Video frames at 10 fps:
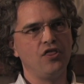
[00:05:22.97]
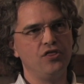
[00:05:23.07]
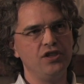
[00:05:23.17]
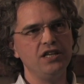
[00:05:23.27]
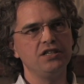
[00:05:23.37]

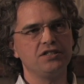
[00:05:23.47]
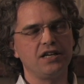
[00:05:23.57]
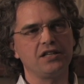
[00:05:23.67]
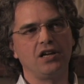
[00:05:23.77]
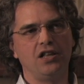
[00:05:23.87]
These
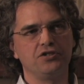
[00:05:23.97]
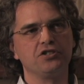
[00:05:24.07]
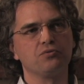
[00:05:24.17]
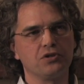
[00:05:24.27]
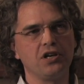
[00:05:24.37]
technologies
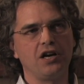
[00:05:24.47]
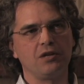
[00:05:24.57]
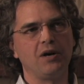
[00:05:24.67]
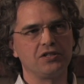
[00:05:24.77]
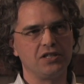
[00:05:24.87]
that we're talking
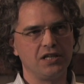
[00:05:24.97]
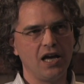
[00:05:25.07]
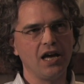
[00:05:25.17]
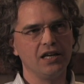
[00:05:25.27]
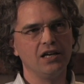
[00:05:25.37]
about
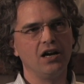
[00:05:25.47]
today